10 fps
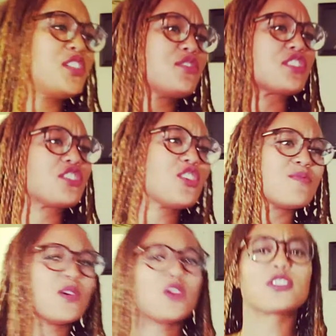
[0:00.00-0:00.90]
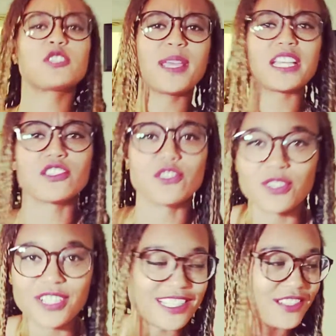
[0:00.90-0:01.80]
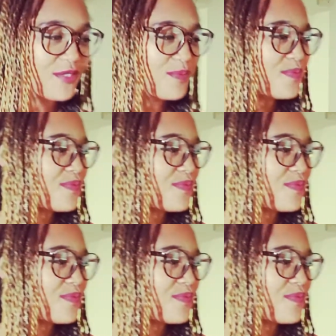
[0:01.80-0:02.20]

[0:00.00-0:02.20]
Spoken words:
used to show more respect stories.